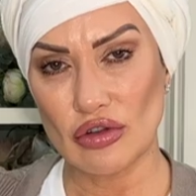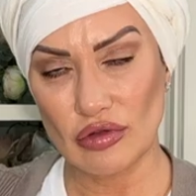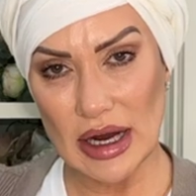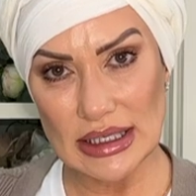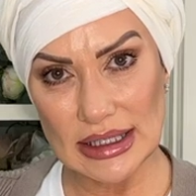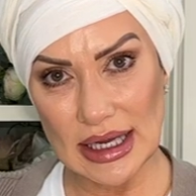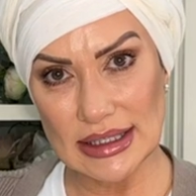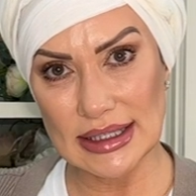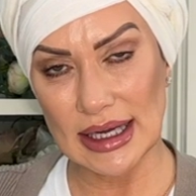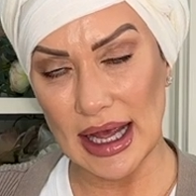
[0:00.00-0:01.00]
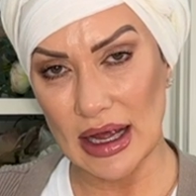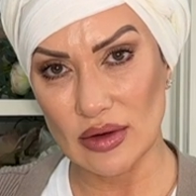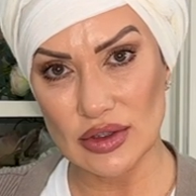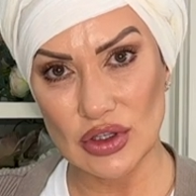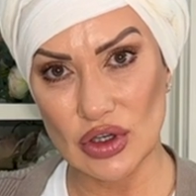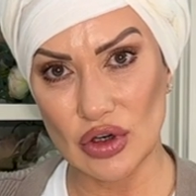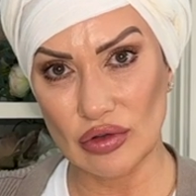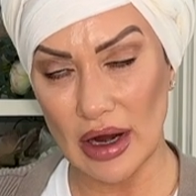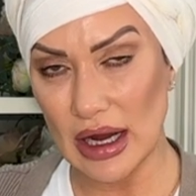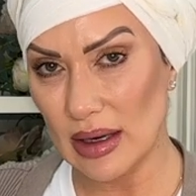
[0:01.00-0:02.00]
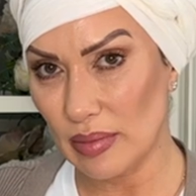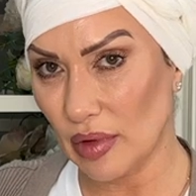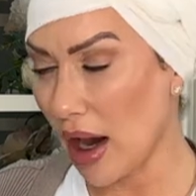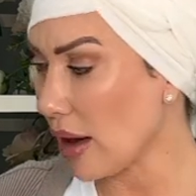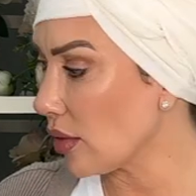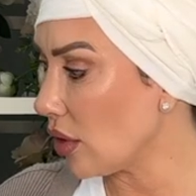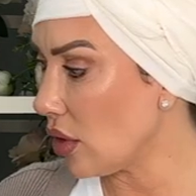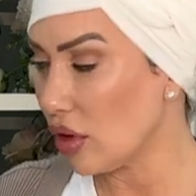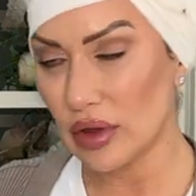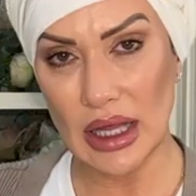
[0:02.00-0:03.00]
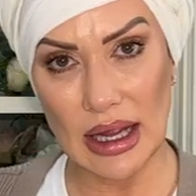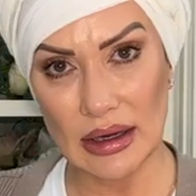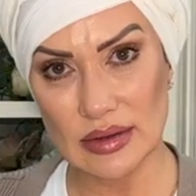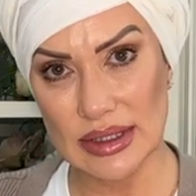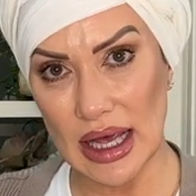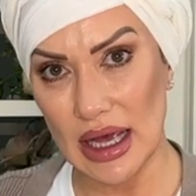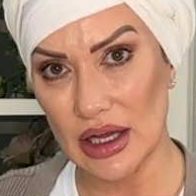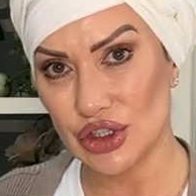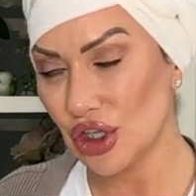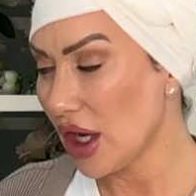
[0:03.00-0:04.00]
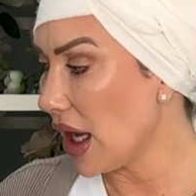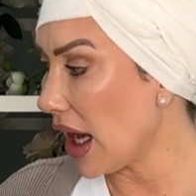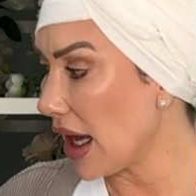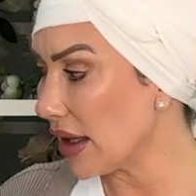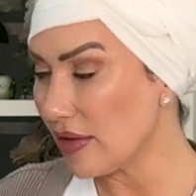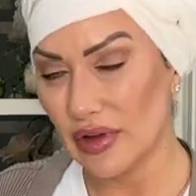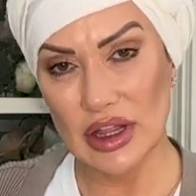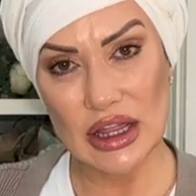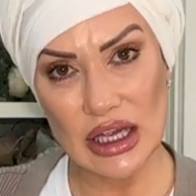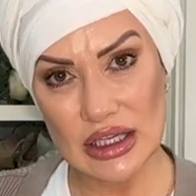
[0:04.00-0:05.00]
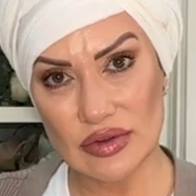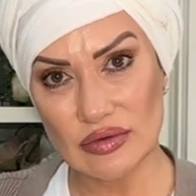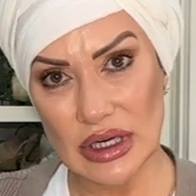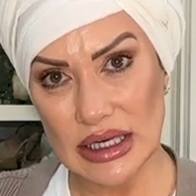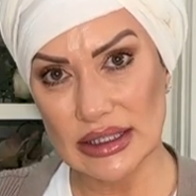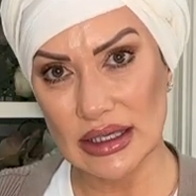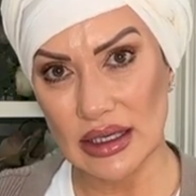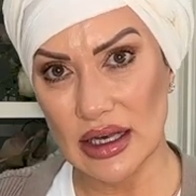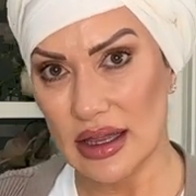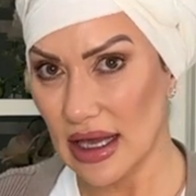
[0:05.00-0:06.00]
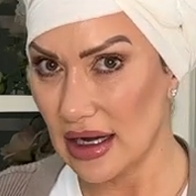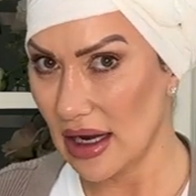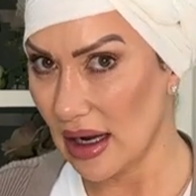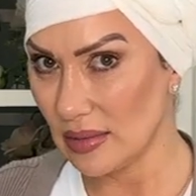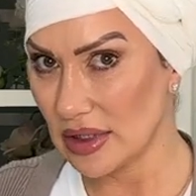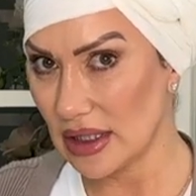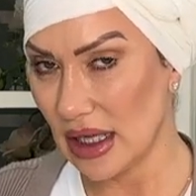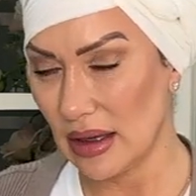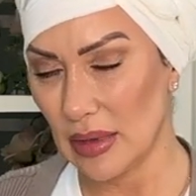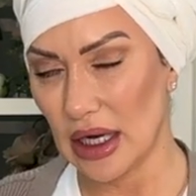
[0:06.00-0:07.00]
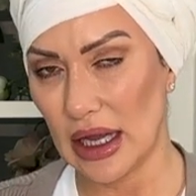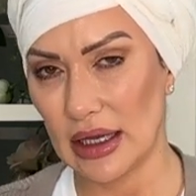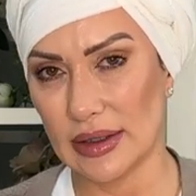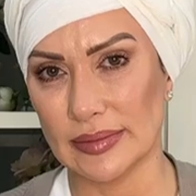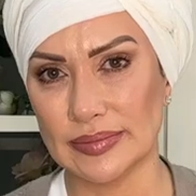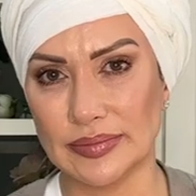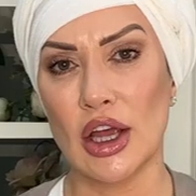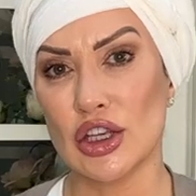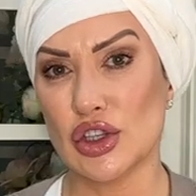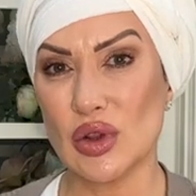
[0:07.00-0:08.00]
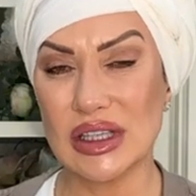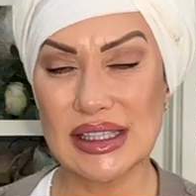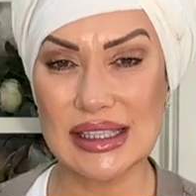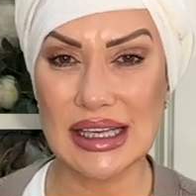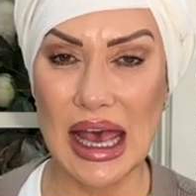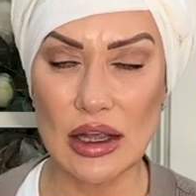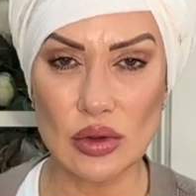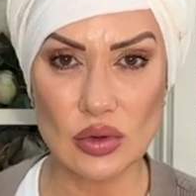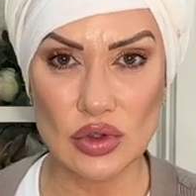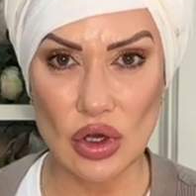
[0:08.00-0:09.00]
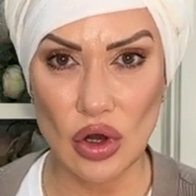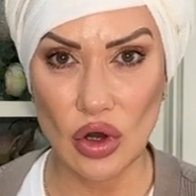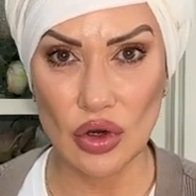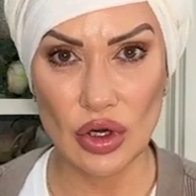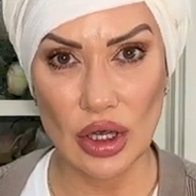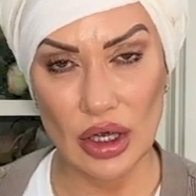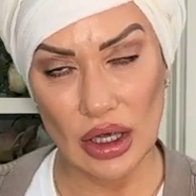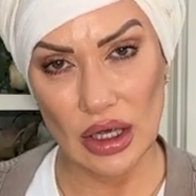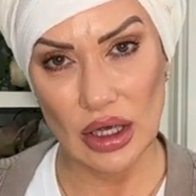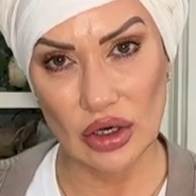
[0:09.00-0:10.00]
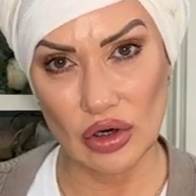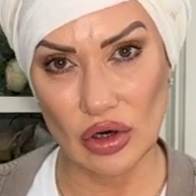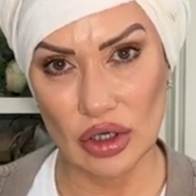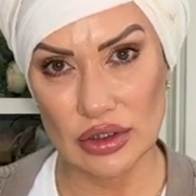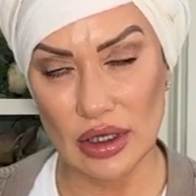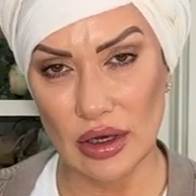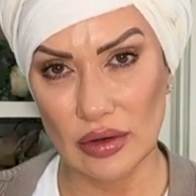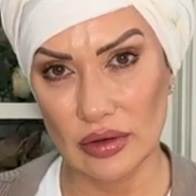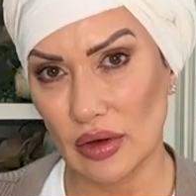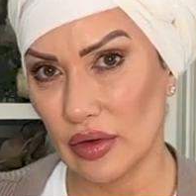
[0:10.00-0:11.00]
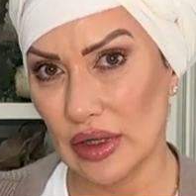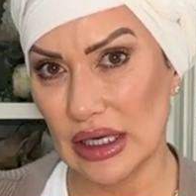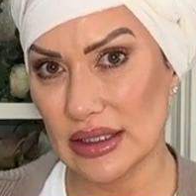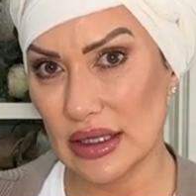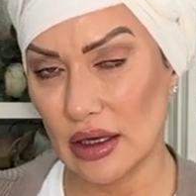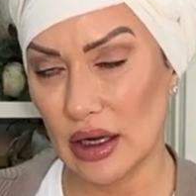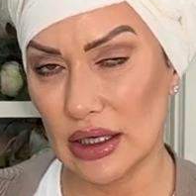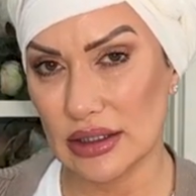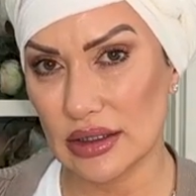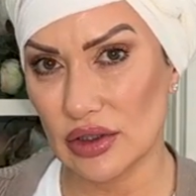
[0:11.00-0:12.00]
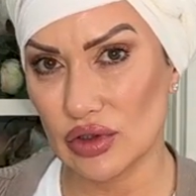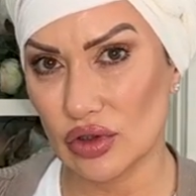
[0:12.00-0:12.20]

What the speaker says: gradiating out to the grey-brown on the outer edge. And for this reason, they're named the Himalayan. So the scales on a crocodile, on these Nileticus